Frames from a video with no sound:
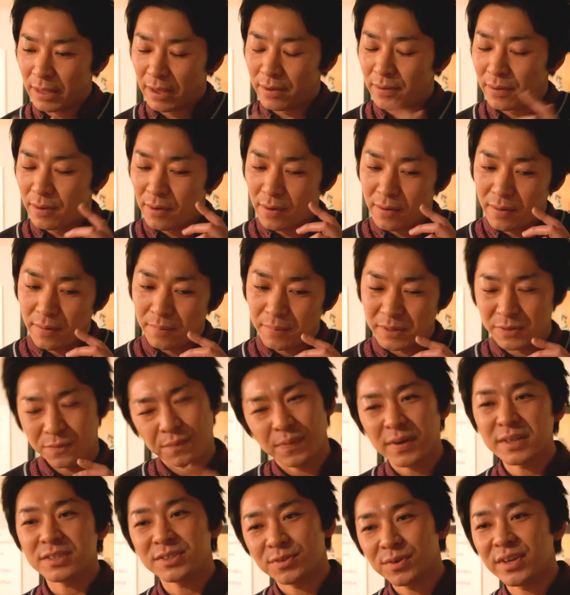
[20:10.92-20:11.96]
Okay. But
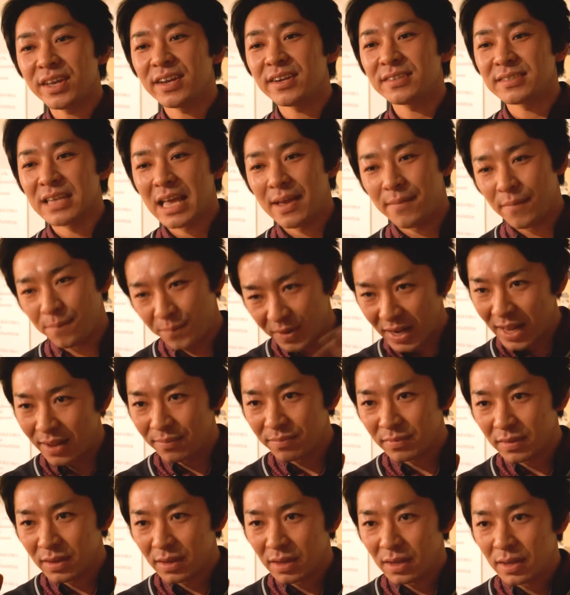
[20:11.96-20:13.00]
first 2 years I have a
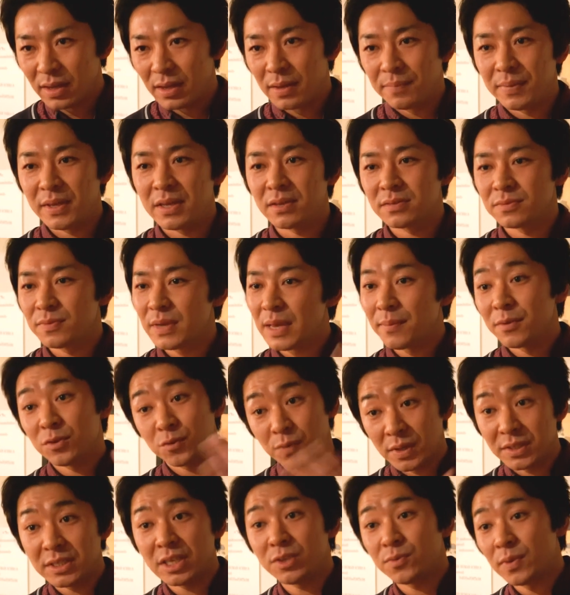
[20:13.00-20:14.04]
plan. because we have a
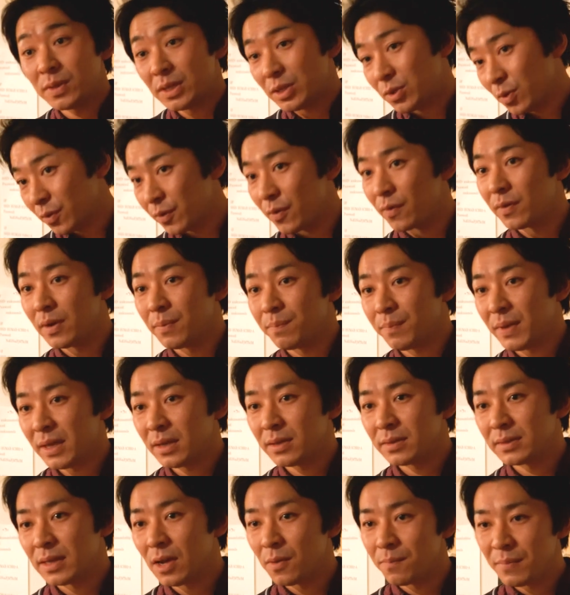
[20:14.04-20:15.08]
2020 Tokyo
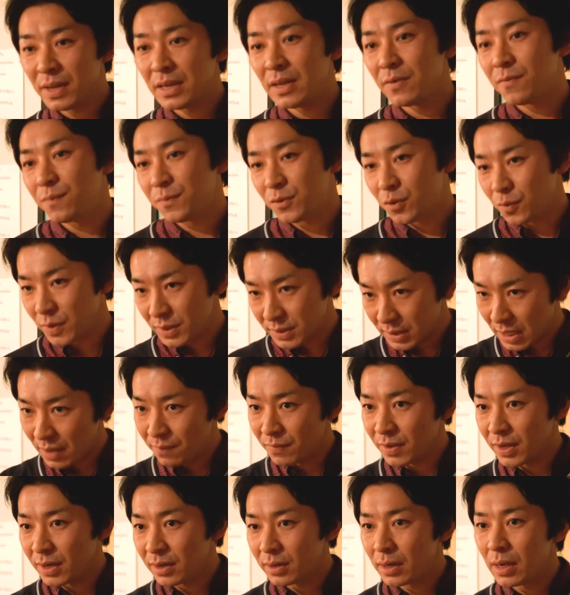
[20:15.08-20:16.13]
Olympic. Now many tourists
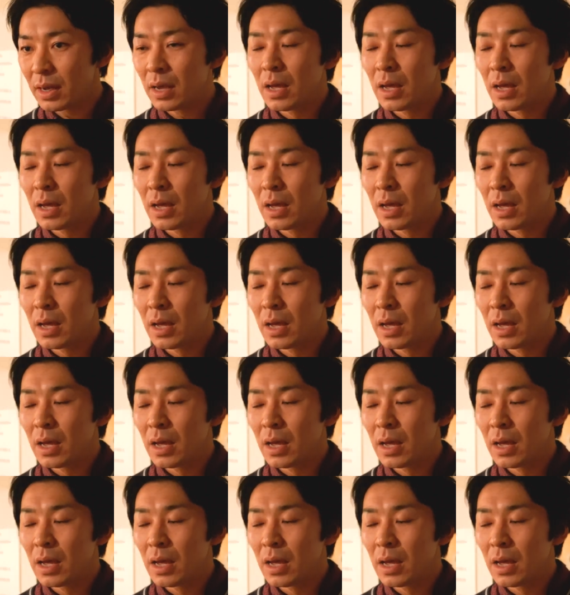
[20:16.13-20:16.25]
come here.